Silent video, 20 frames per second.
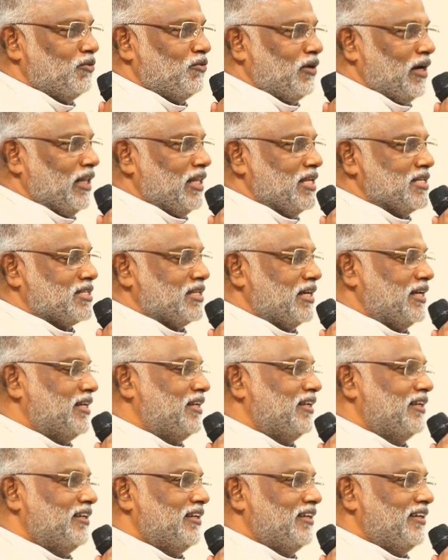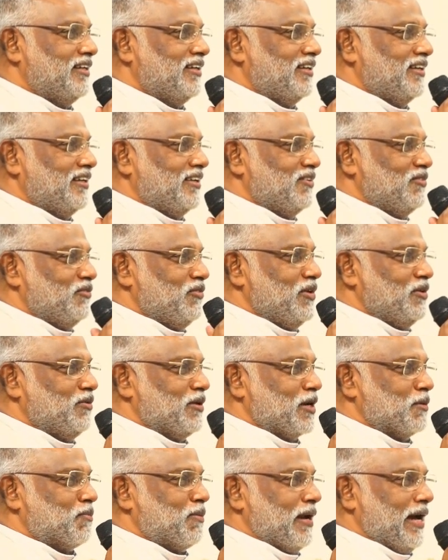Father said, we
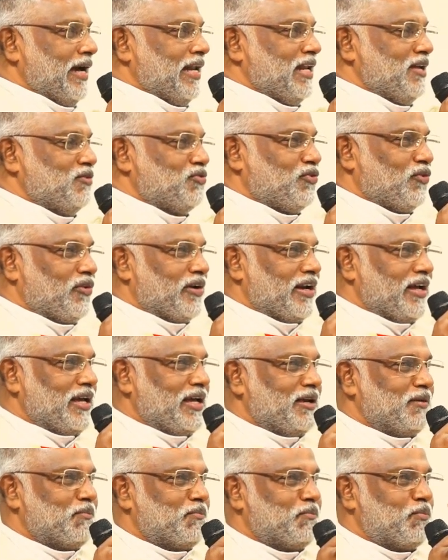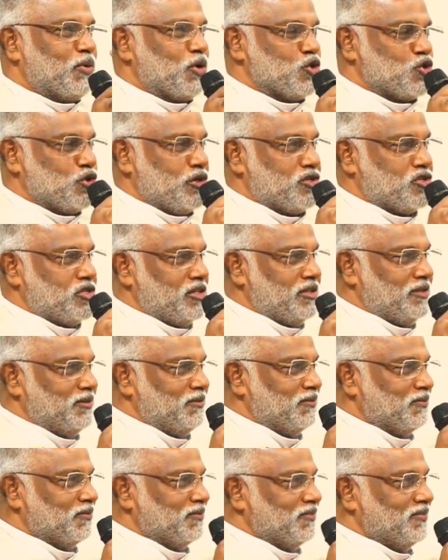were planning for a procession.
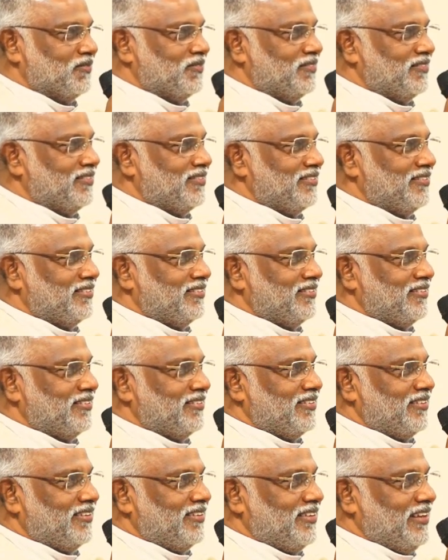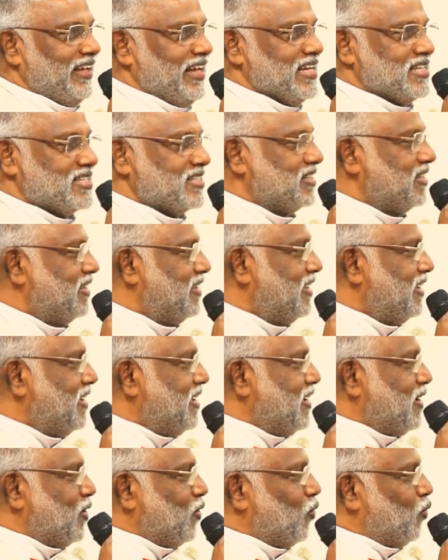Yes.
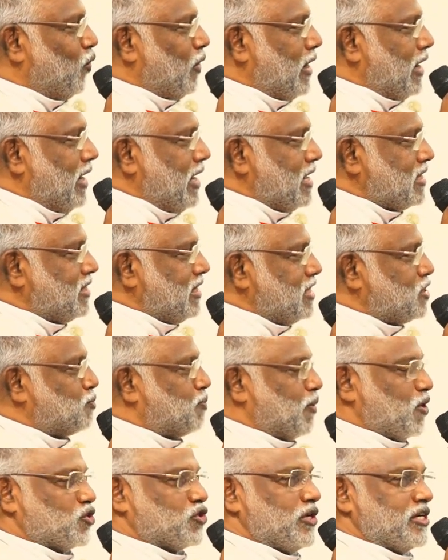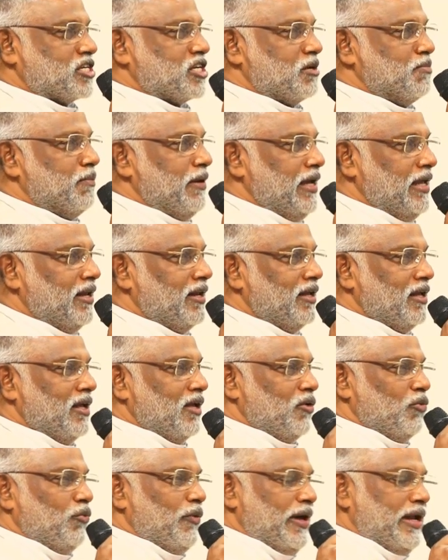What does this procession mean?
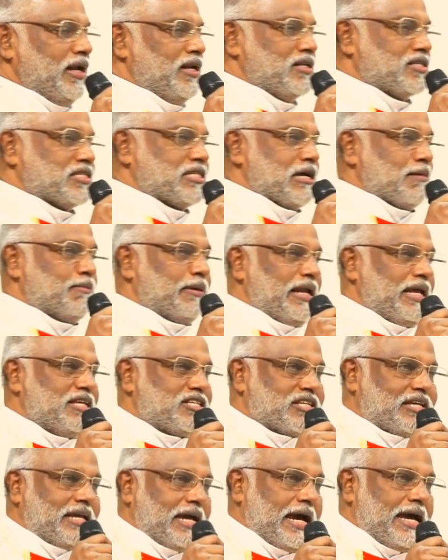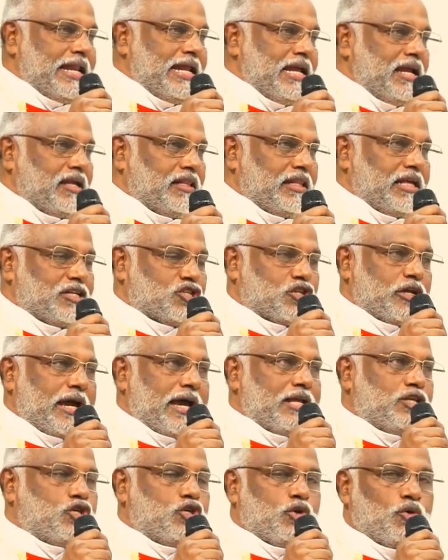When somebody is carrying the
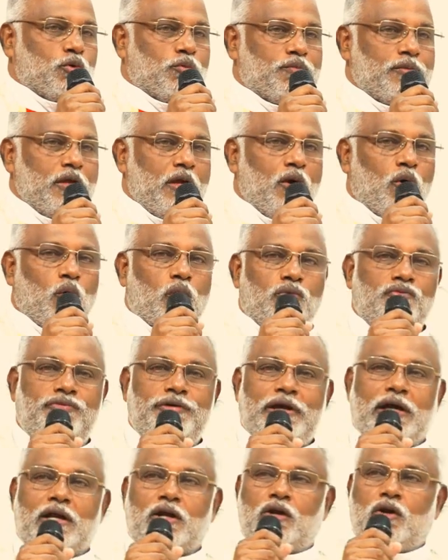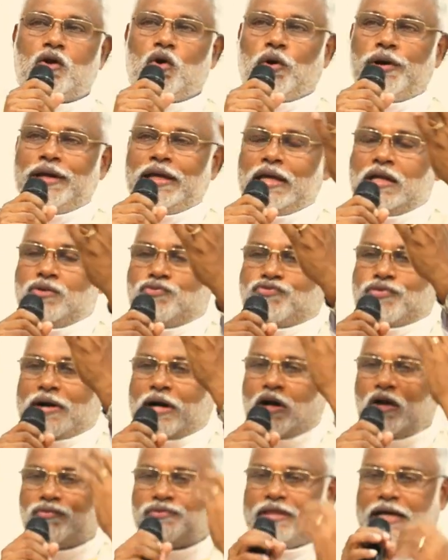statue or we are going in
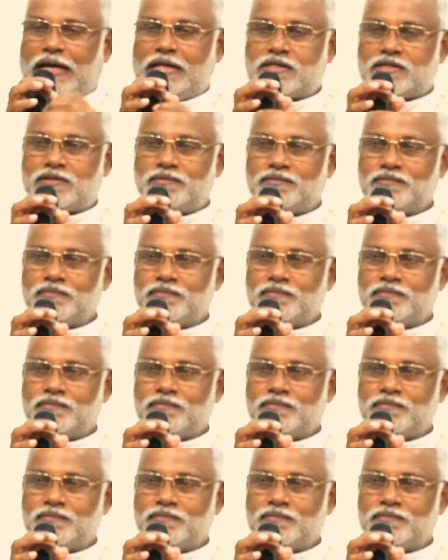front of that,